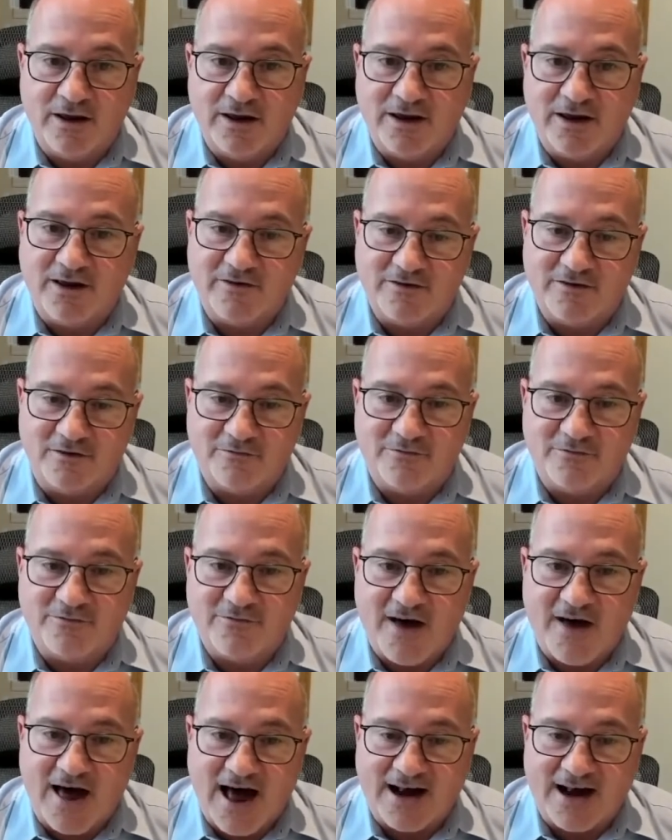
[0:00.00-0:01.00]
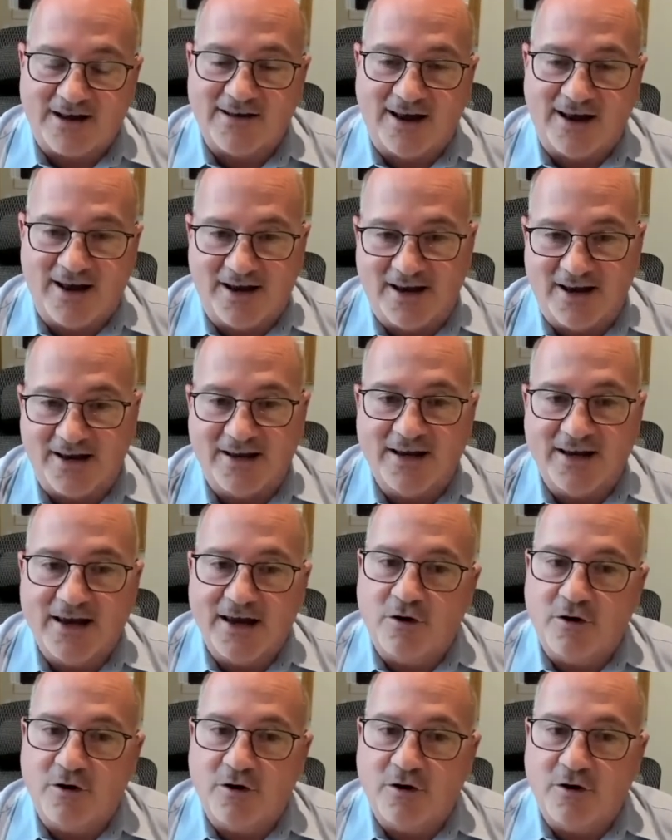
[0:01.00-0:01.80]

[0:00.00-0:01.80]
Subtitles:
is in fact a